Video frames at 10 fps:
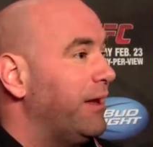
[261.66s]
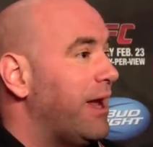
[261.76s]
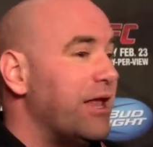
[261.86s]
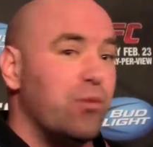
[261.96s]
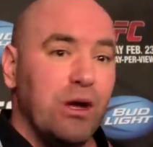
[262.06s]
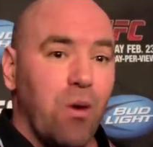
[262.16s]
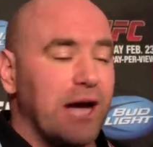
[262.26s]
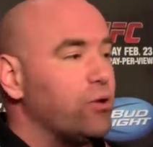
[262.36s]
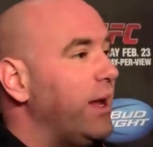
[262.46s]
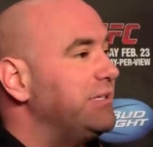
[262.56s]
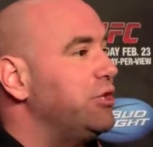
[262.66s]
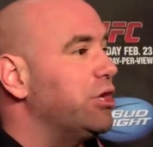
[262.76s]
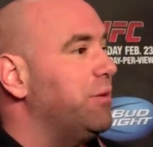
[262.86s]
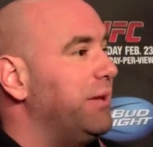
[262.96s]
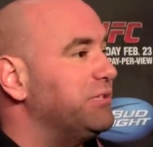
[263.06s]
and then when he walked away, he said, you're
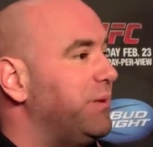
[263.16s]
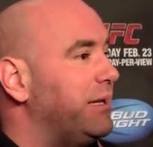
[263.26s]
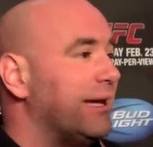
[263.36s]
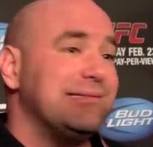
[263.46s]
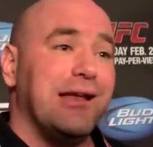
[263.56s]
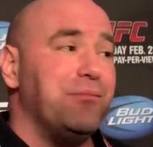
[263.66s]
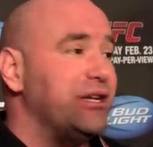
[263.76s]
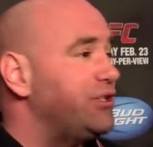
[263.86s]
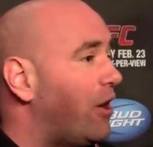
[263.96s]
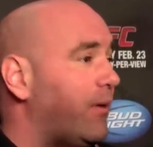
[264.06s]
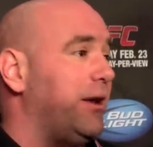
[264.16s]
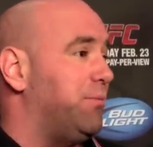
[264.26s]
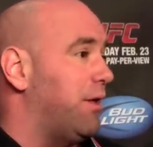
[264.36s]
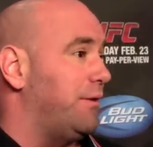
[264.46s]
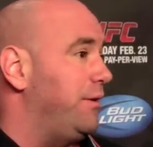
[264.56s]
gonna miss me. I said, I miss you already,
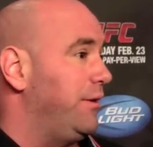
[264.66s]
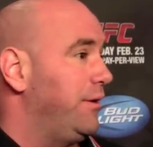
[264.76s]
brother.